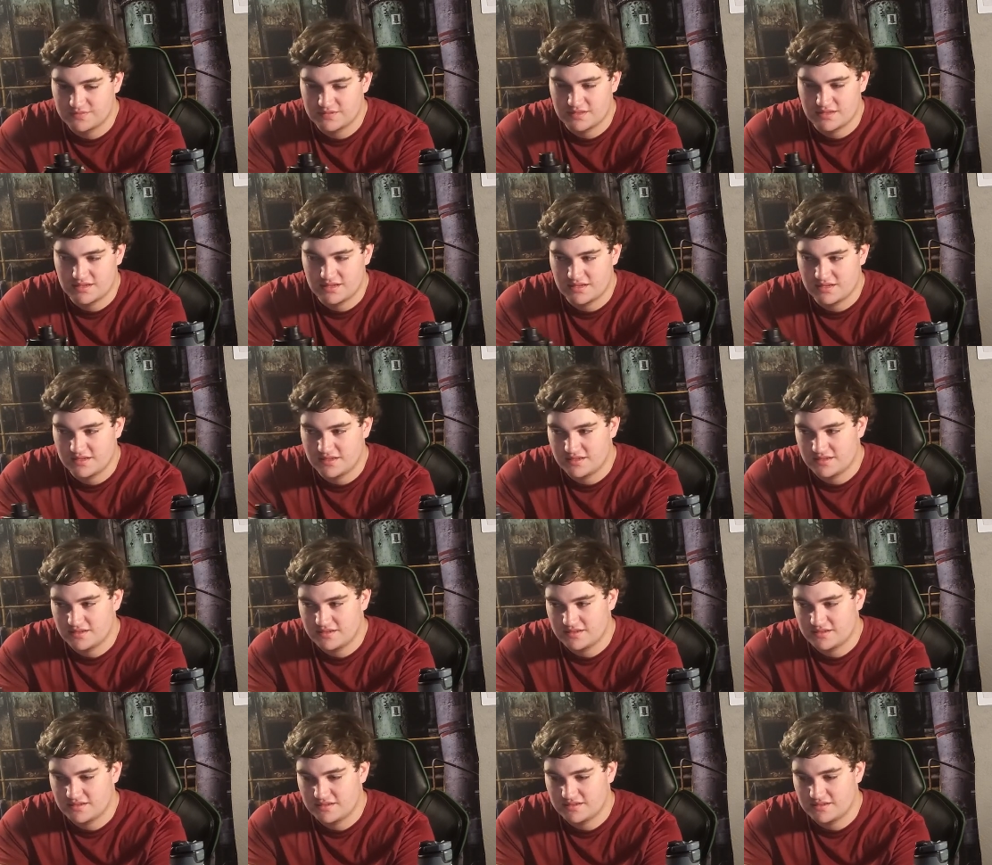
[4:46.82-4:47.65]

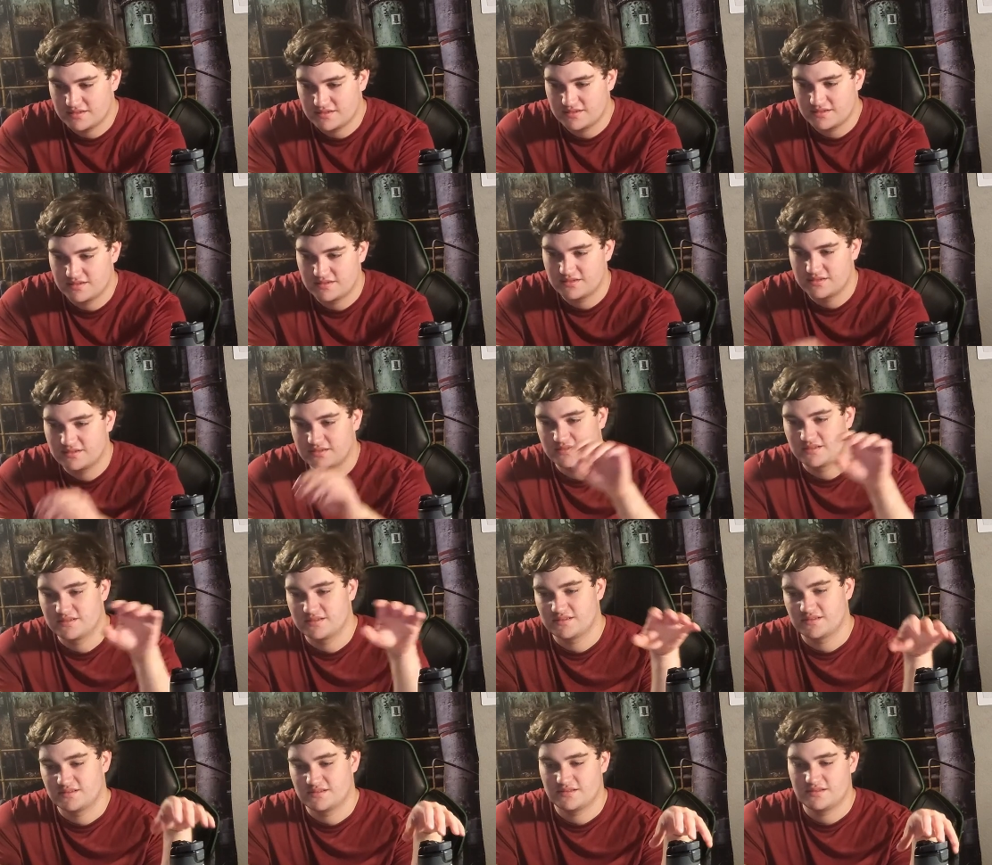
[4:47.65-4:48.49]

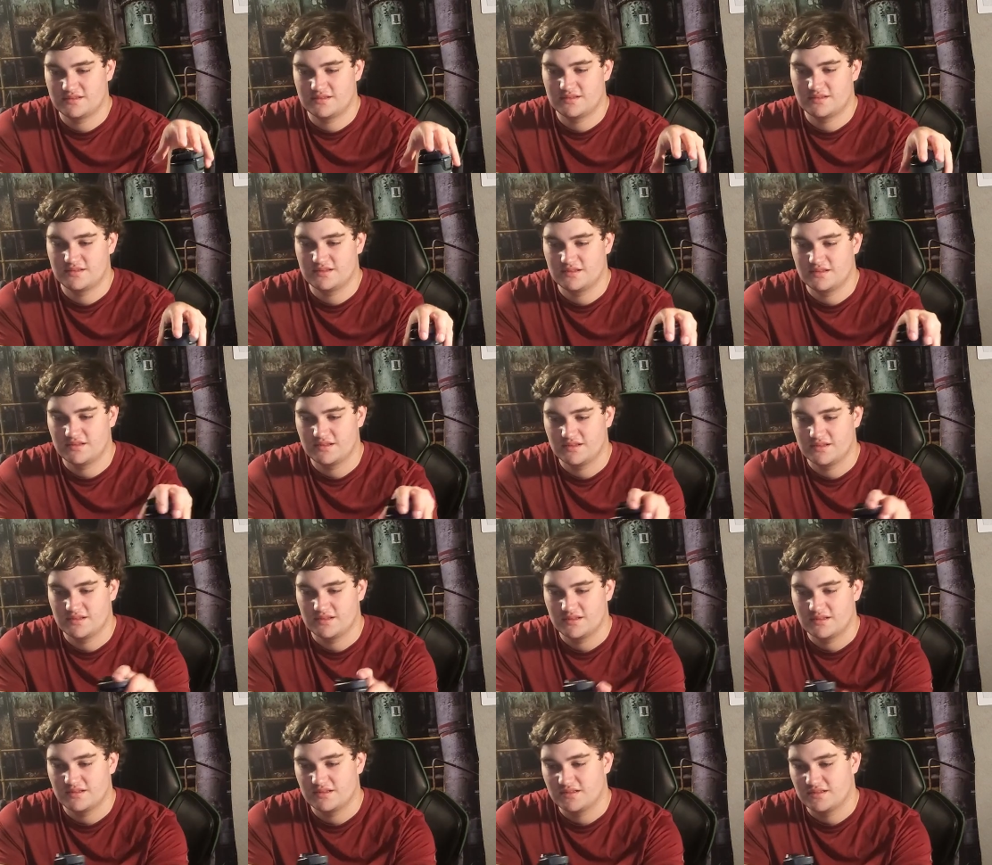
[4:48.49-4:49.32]

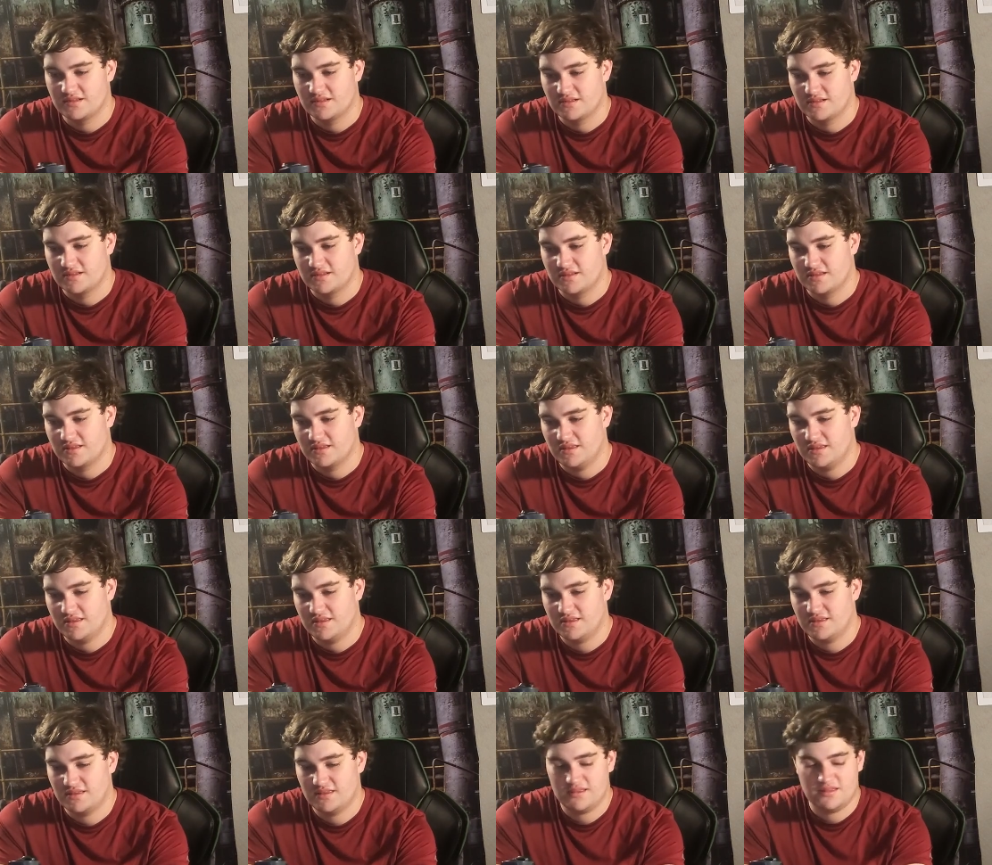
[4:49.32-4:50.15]

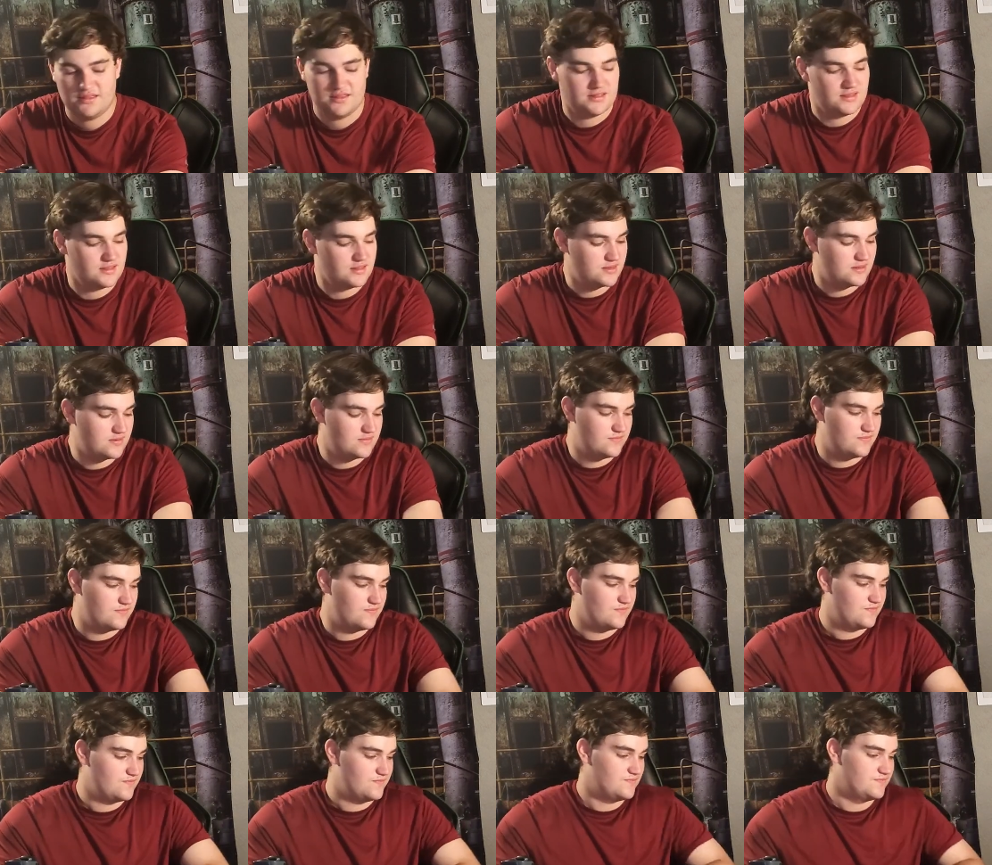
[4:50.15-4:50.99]

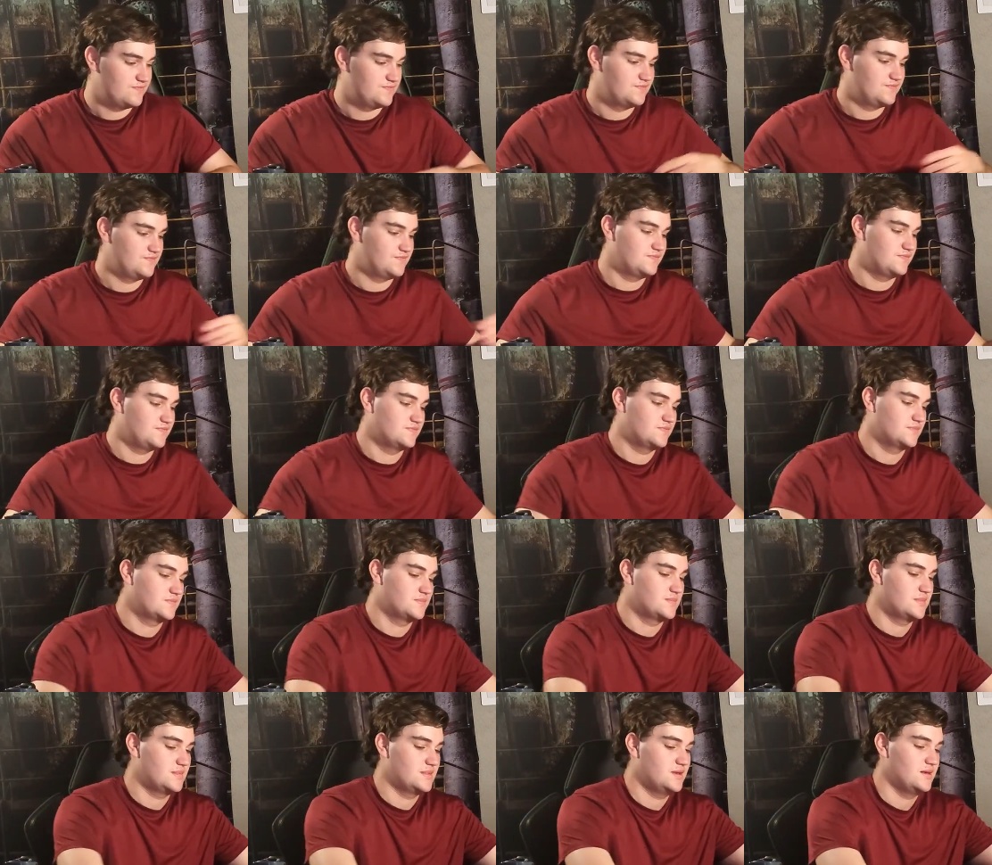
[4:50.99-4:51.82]

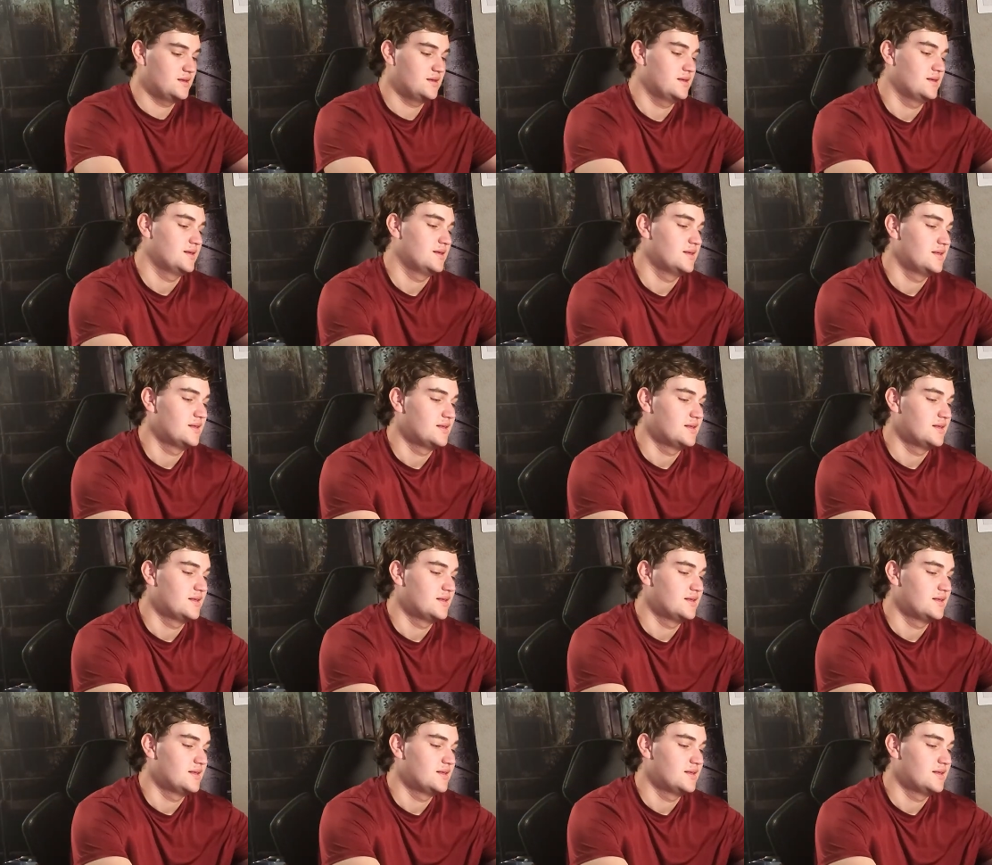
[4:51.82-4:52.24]
Nobody speaks.